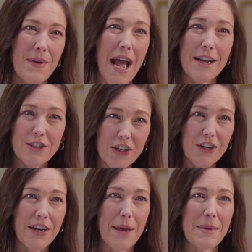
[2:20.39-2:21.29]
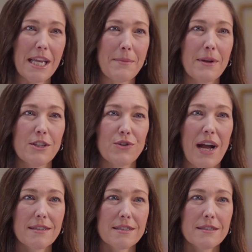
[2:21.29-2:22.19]
Enter your name and email
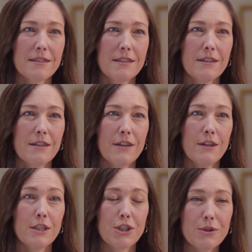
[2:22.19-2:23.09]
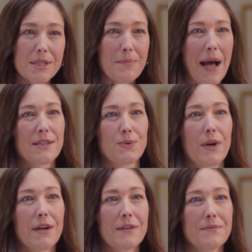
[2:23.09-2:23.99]
address. Choose a password.